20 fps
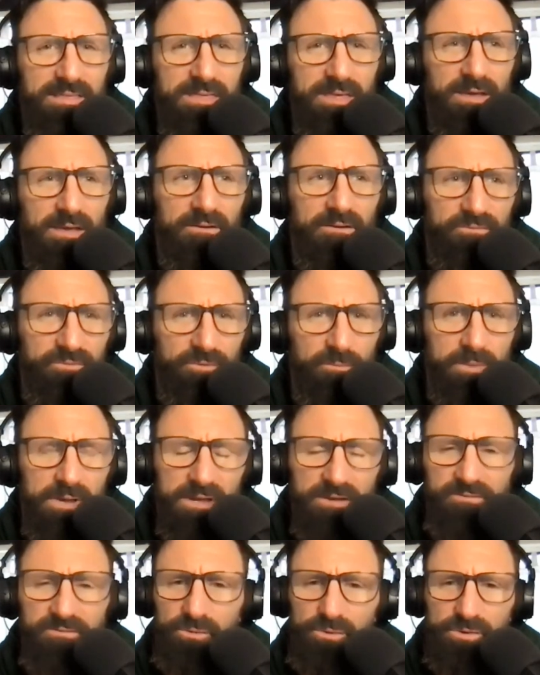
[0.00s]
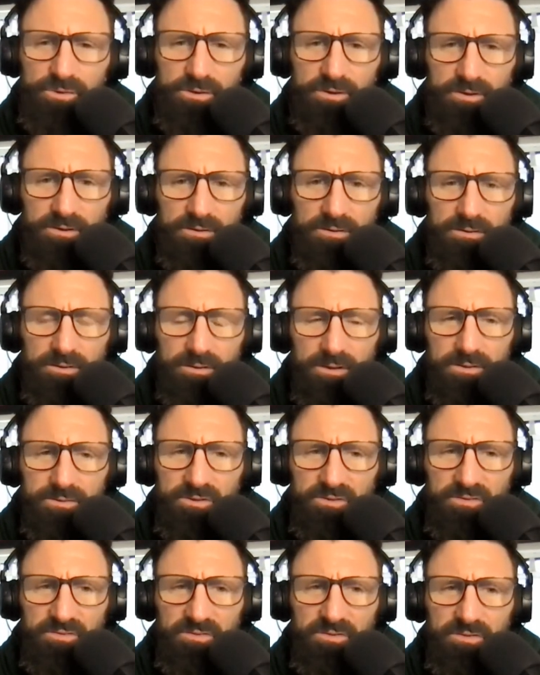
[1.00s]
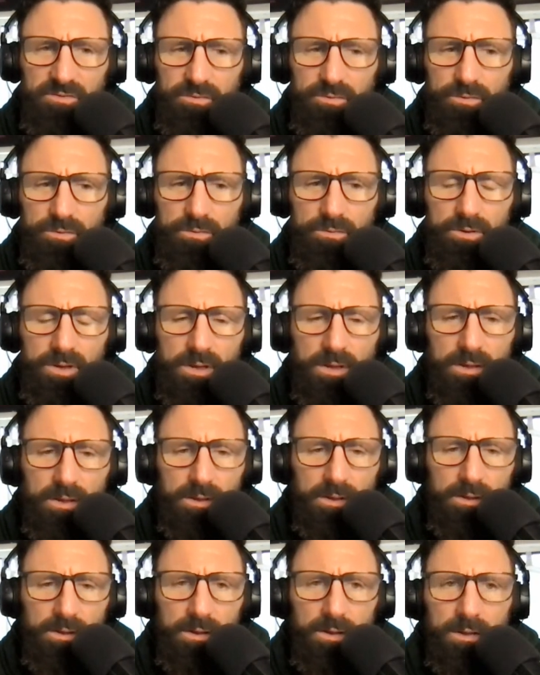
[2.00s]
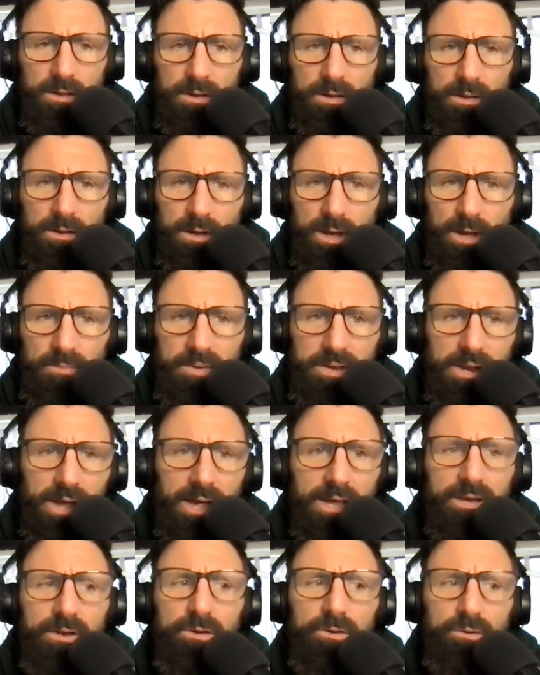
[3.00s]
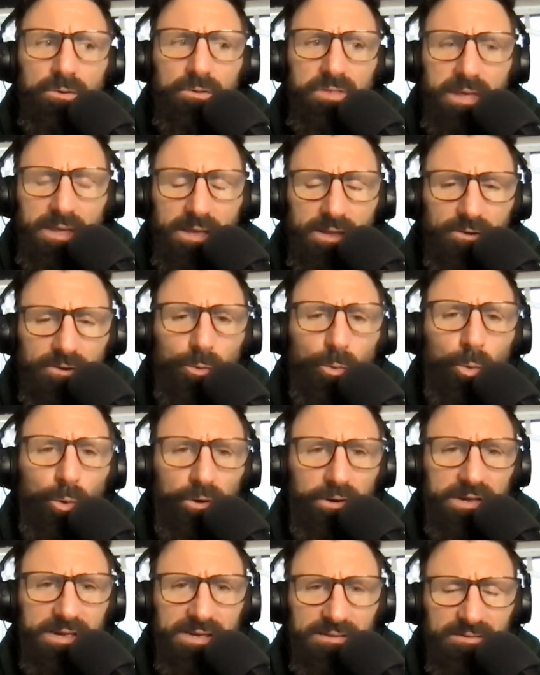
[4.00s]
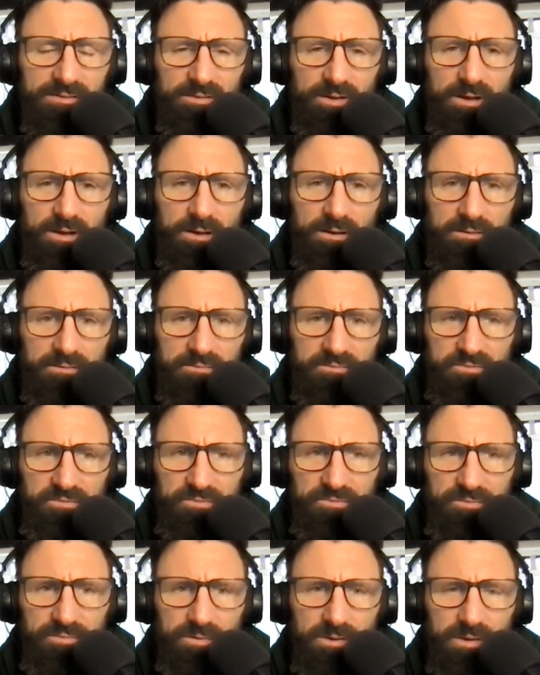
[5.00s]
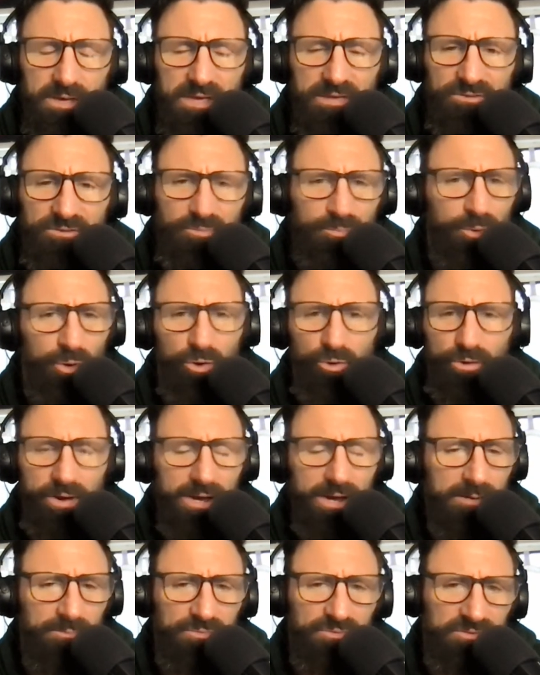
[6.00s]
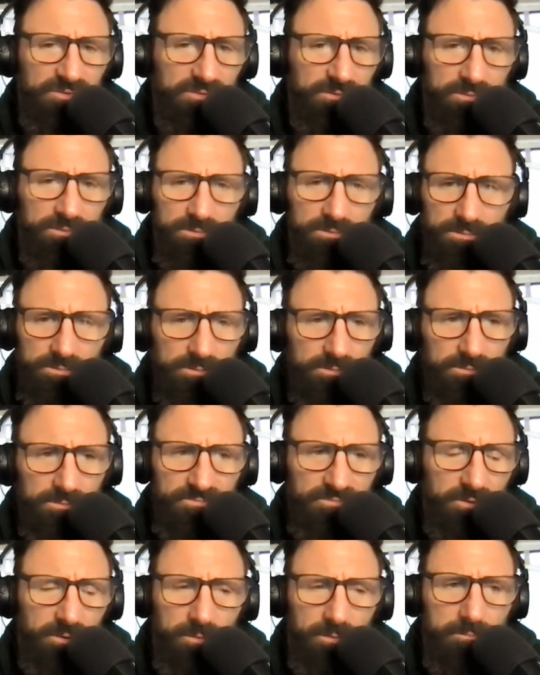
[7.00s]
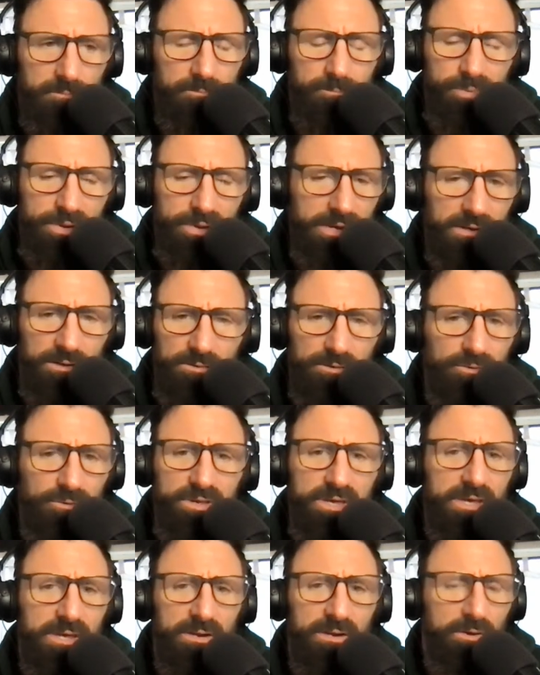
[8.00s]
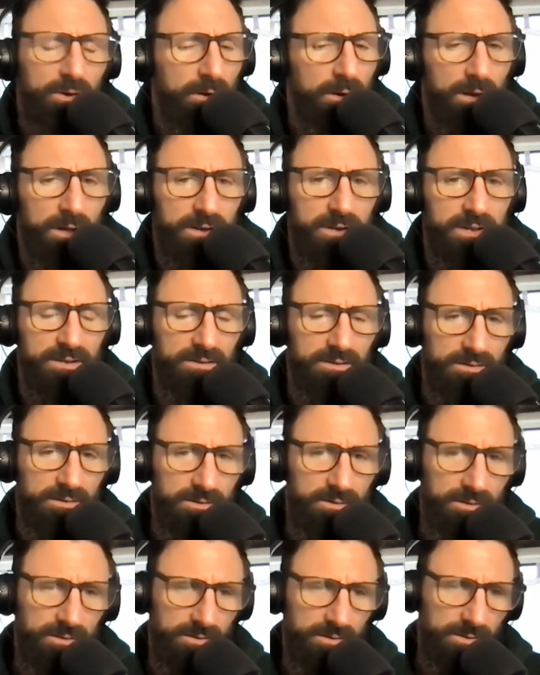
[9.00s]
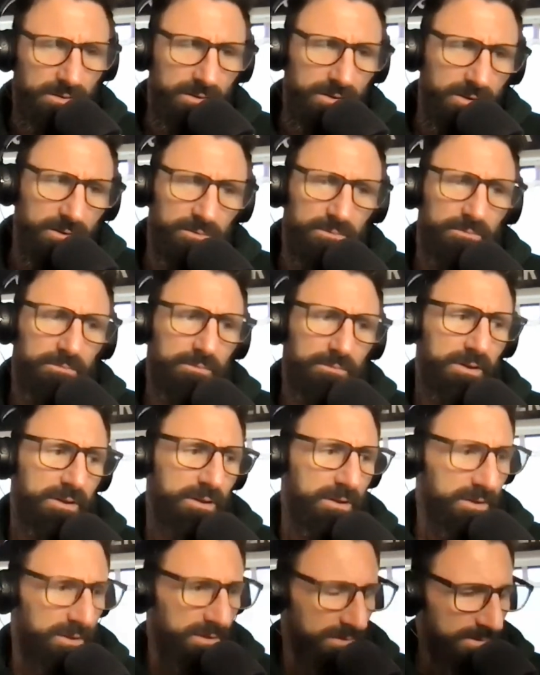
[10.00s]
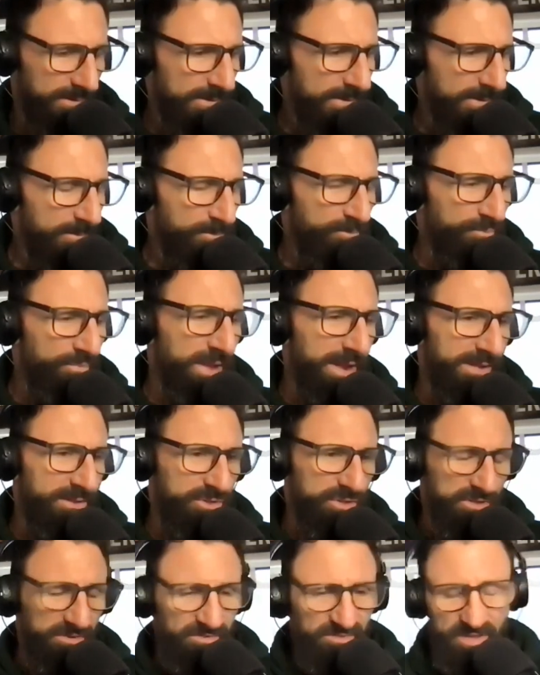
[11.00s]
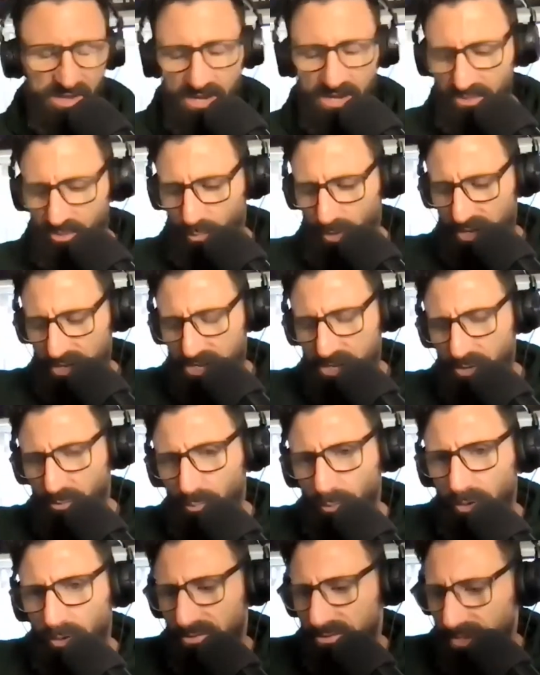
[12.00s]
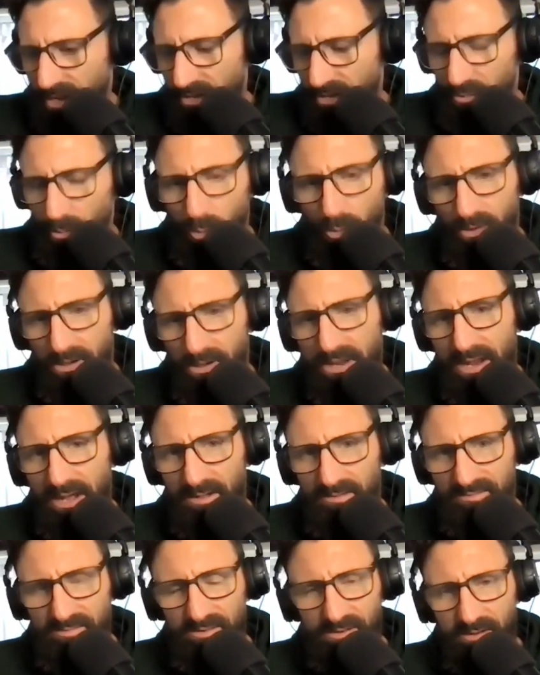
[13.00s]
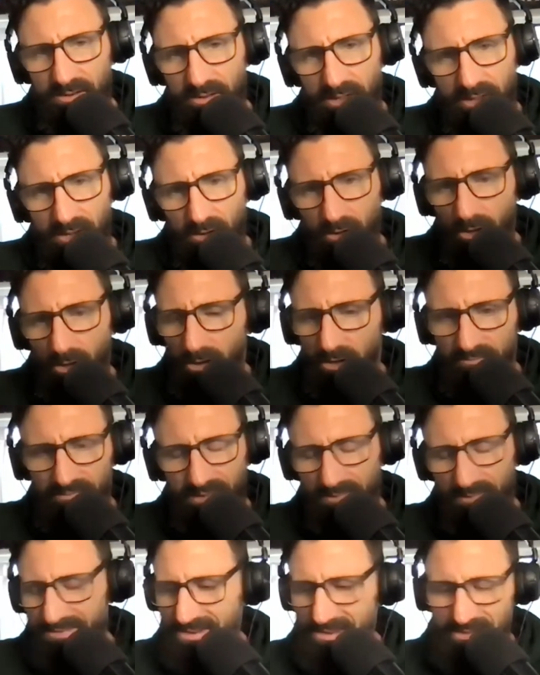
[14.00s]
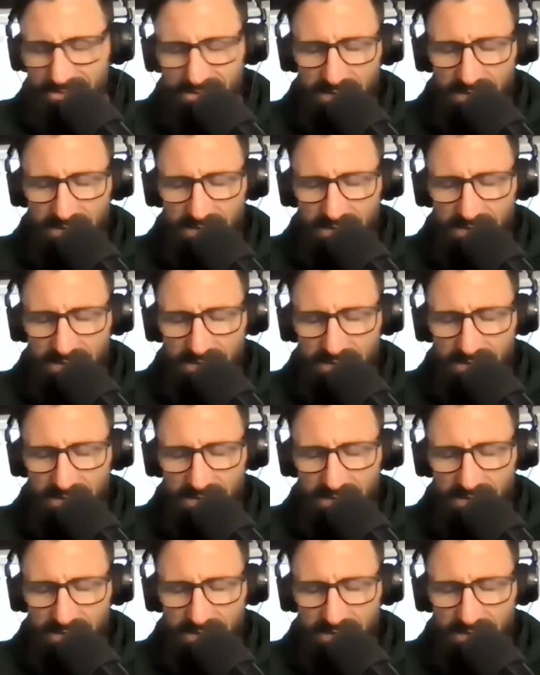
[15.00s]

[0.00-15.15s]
thing for me for sure. But just to, I mean, I knew the inner workings of his programs from being a little kid on, and you know, not just seeing the way he wrote down the workouts and all of it. I mean,